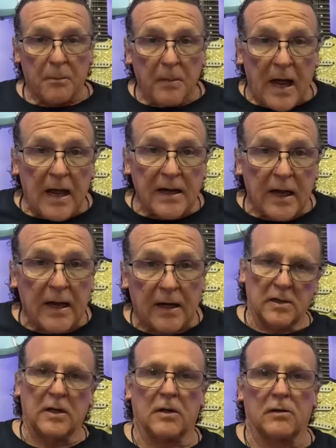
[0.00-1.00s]
bad neck.
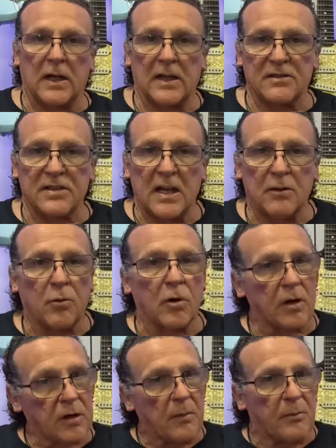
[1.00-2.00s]
You know, like I said,
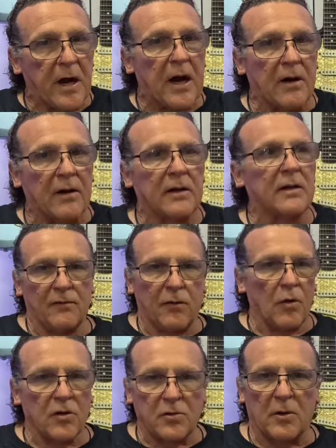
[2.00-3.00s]
we're comparing
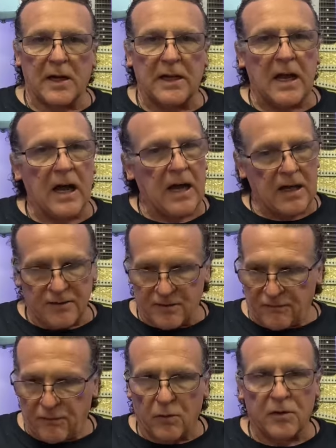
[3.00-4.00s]
429 to
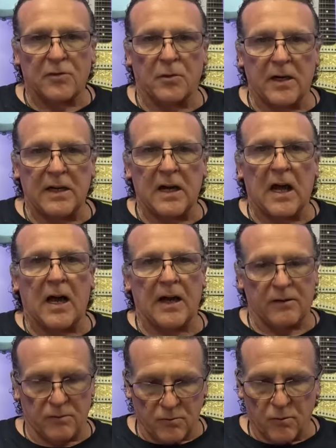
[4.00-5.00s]

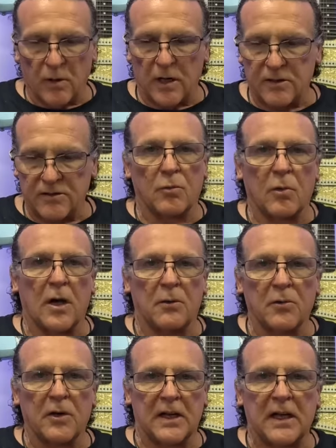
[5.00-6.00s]
429. What
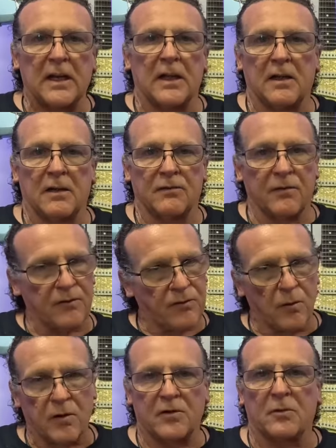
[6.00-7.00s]
we're getting for
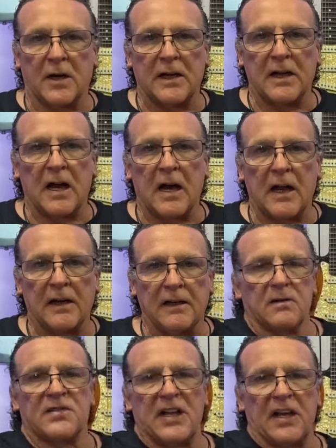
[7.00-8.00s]
429.
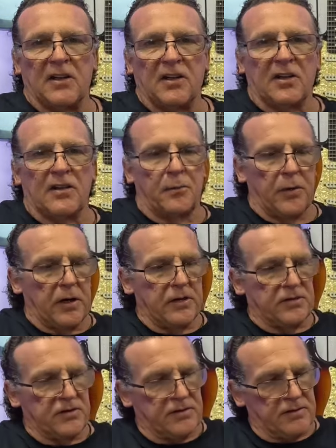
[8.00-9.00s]
Let's take a look at the
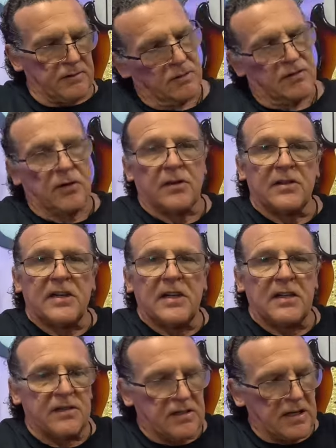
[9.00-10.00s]
bridges. So the
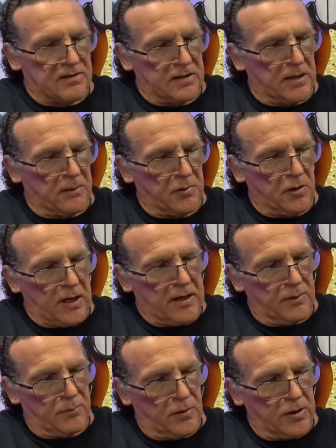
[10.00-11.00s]
Tease has an
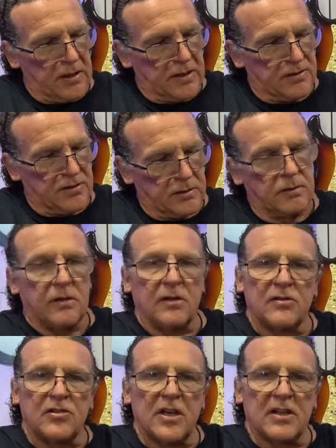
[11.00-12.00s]
upgraded bridge. You
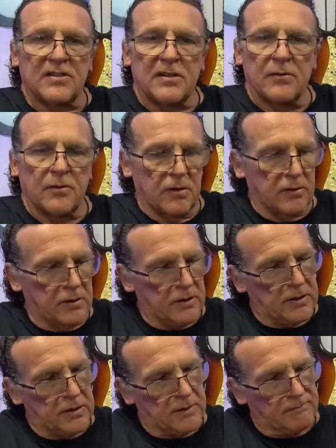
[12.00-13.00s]
can adjust it real
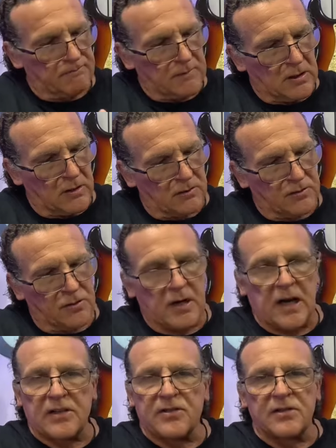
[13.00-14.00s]
good, all
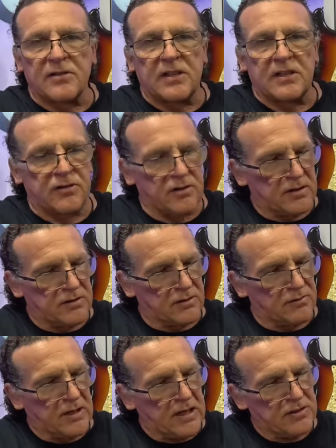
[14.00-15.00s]
directions, get your
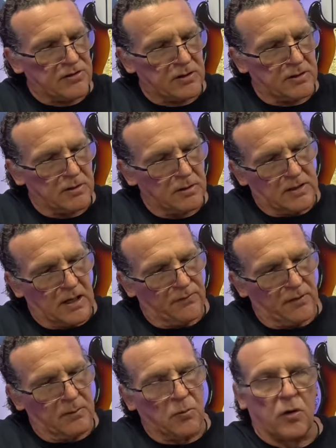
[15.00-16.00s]
intonation.
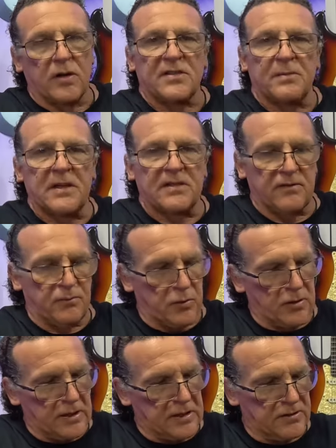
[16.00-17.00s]
Definitely more expensive
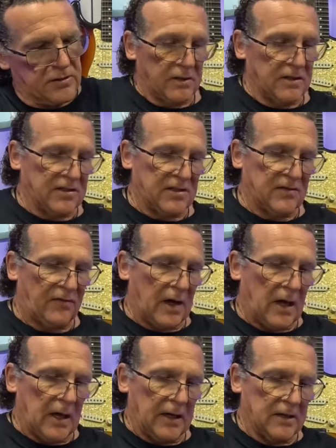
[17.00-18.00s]
bridge. This is
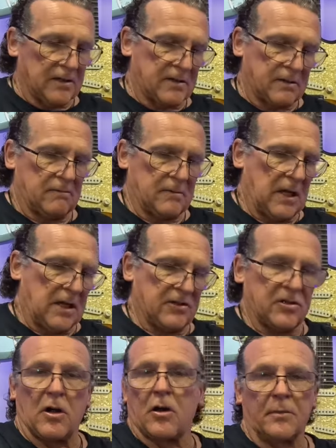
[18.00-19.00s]
fine. It's not
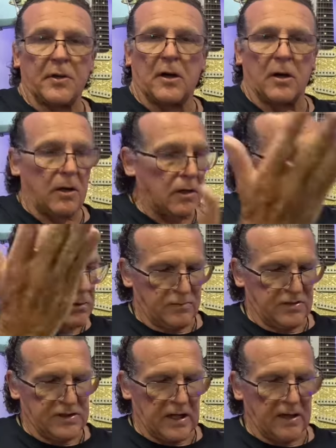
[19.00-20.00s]
sharp at all.
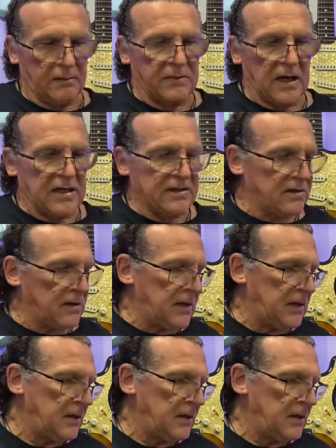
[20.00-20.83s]
Set up nicely.